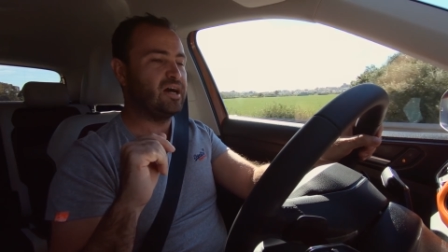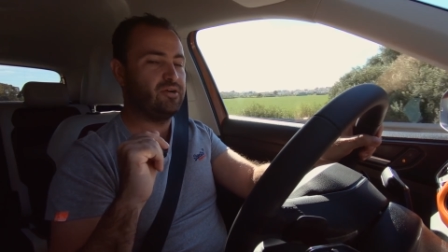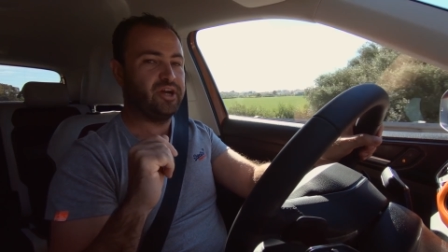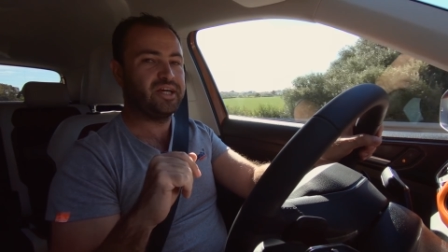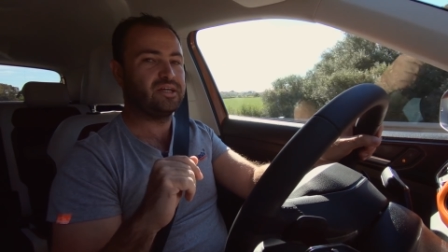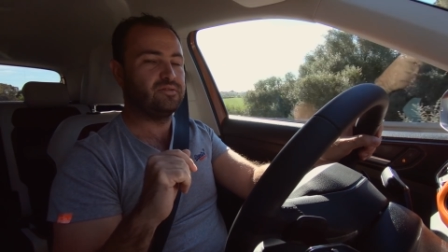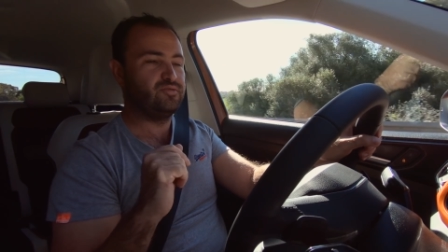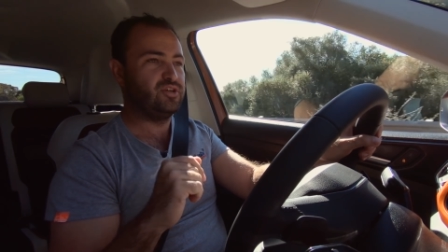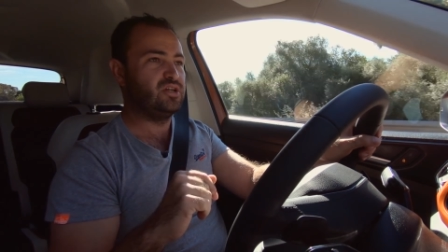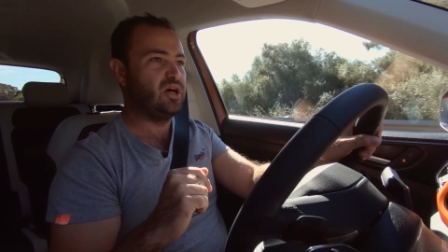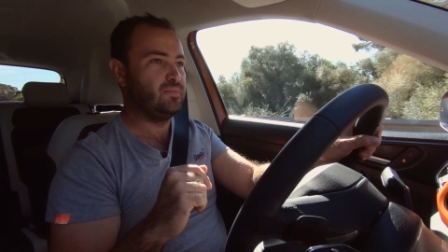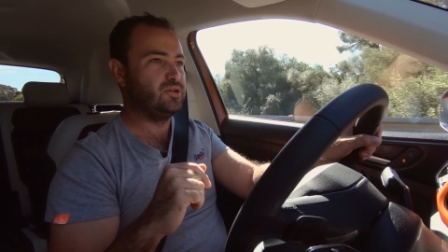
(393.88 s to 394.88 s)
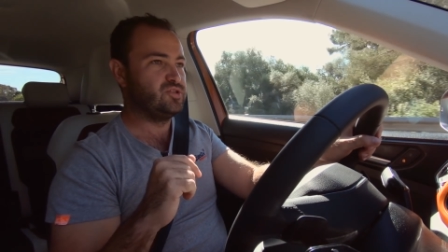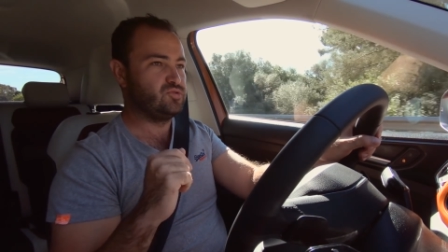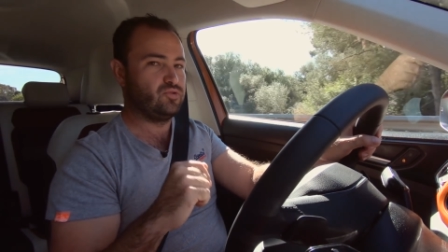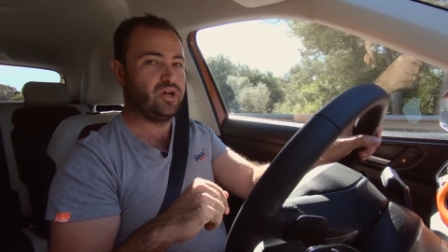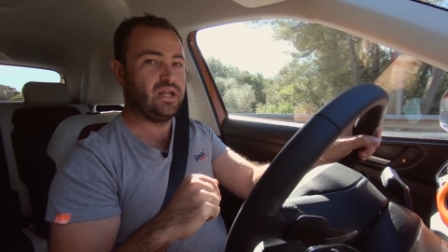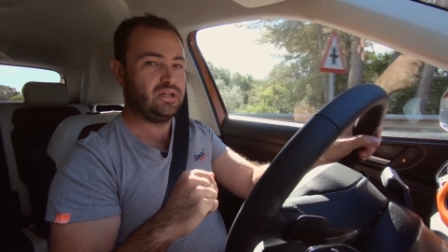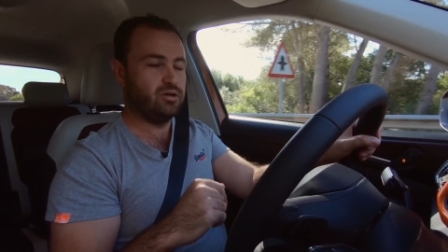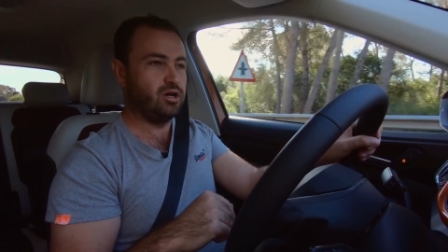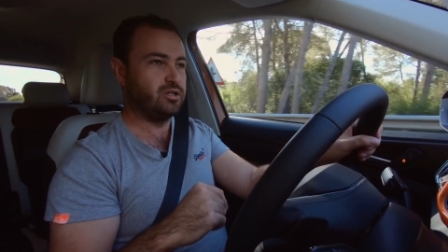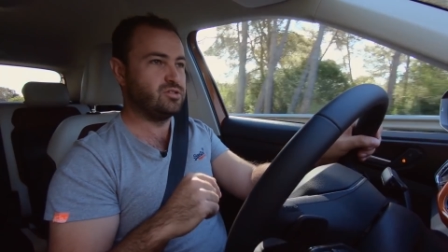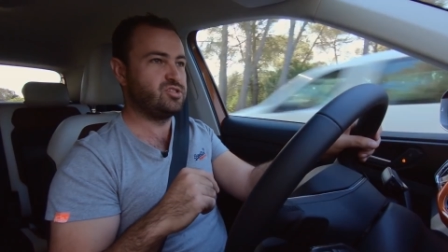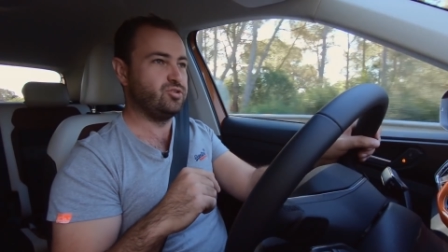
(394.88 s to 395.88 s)
I reckon VW is really
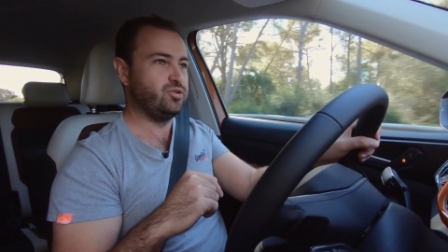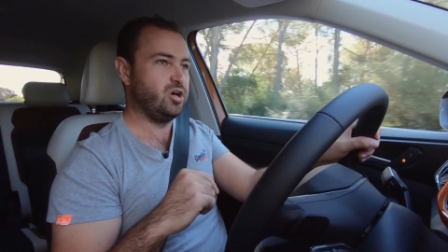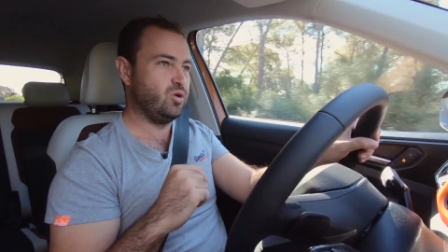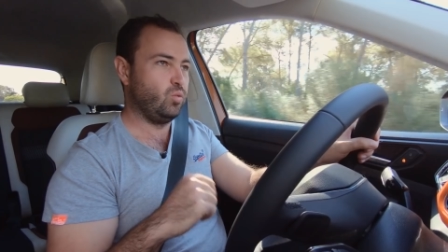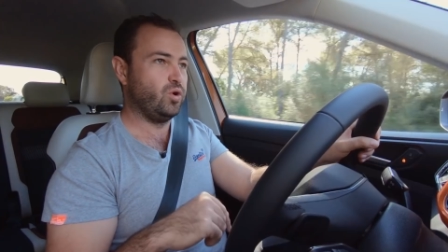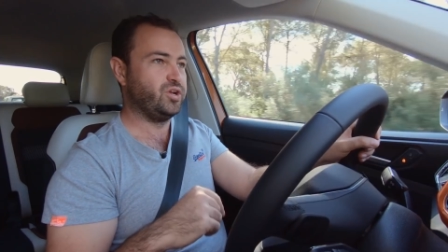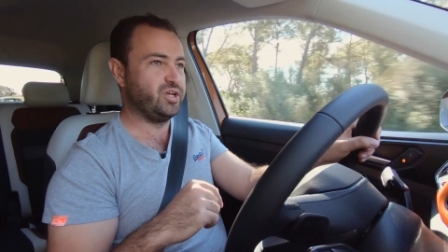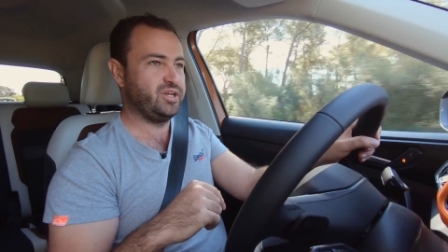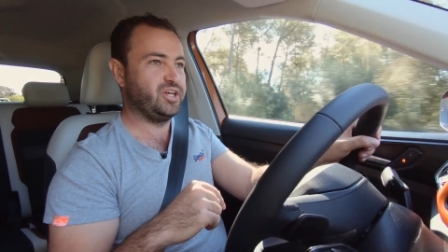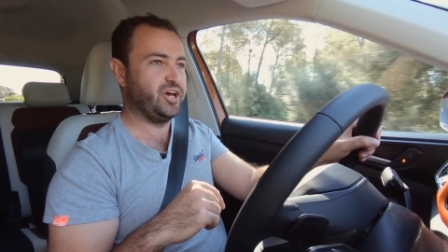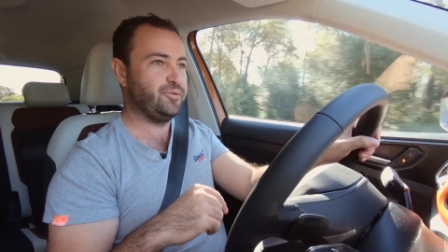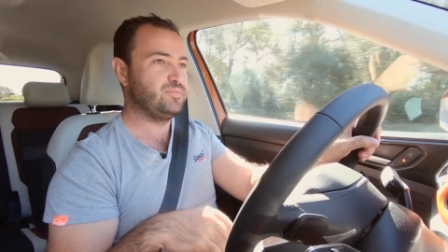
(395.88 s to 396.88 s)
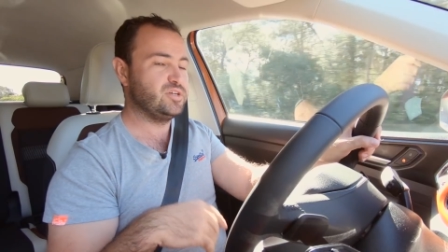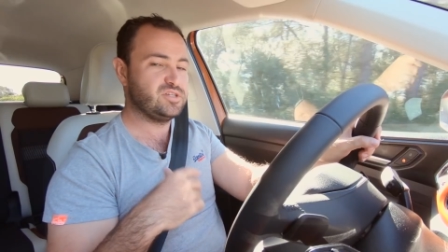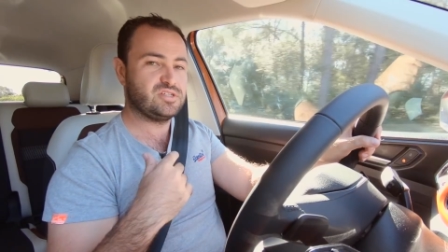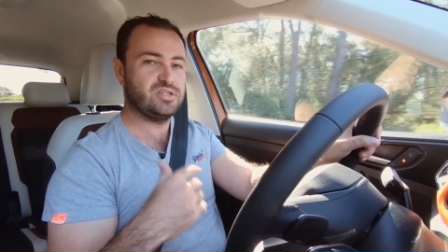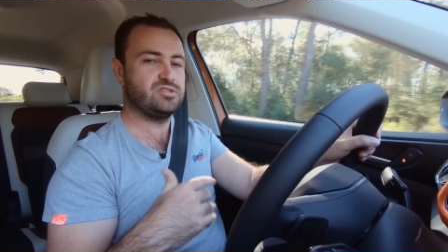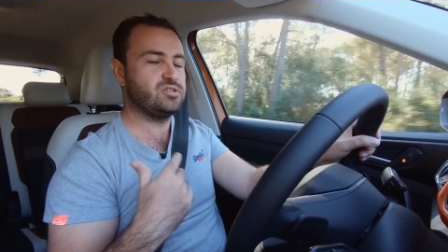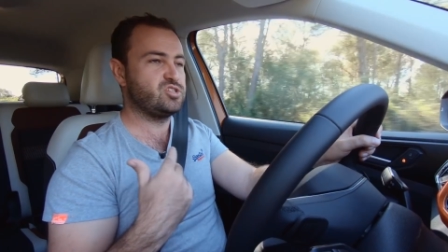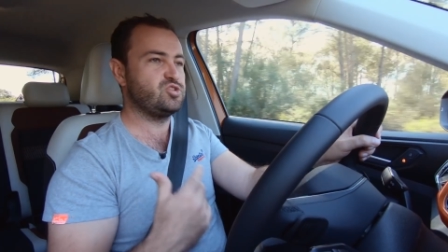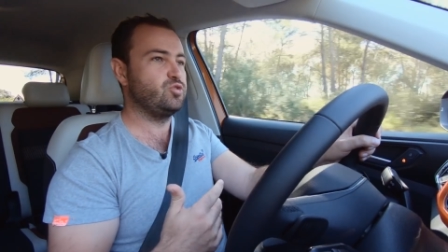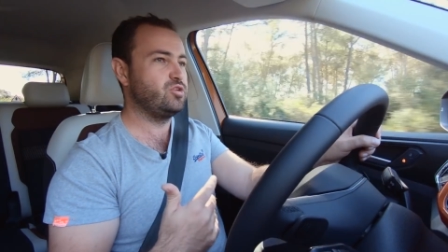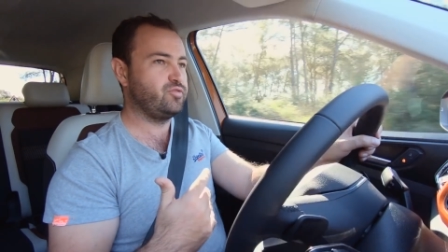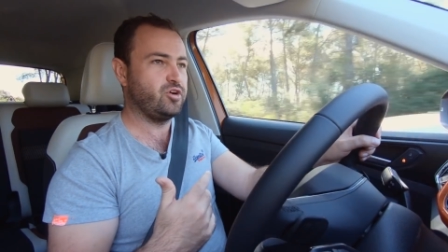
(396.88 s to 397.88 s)
onto a winner here. This is the
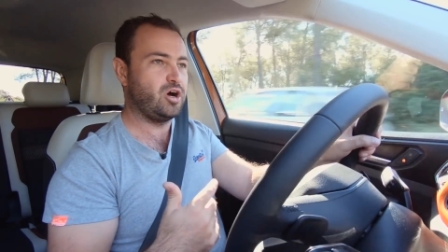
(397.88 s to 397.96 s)
sort of